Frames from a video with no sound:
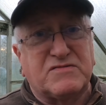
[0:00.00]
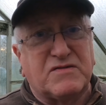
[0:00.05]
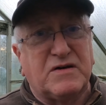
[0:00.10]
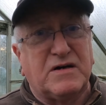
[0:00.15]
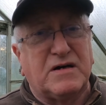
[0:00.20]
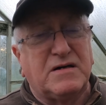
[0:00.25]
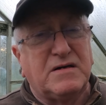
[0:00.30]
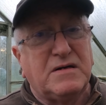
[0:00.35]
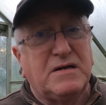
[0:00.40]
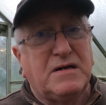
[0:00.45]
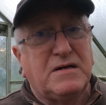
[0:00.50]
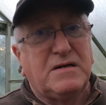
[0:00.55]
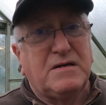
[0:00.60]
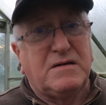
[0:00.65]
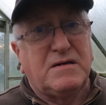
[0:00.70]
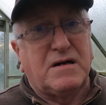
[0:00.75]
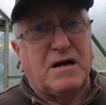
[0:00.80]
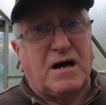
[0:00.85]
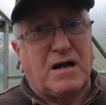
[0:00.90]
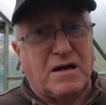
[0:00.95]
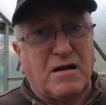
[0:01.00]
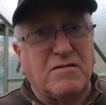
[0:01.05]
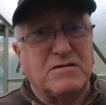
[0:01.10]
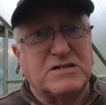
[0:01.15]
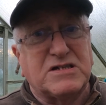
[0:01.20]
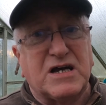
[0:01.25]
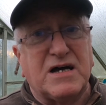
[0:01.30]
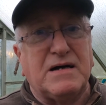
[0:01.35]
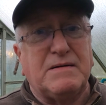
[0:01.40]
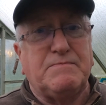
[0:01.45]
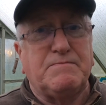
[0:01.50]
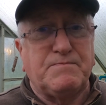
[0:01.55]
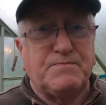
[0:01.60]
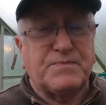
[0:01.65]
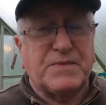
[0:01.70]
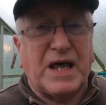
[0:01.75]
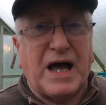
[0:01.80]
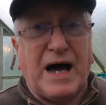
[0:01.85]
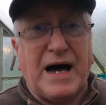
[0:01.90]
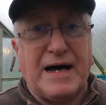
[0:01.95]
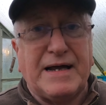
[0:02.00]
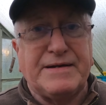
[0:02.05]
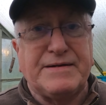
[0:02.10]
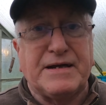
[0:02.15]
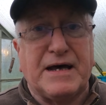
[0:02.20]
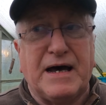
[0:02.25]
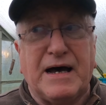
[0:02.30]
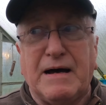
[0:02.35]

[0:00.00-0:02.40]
for a long time, and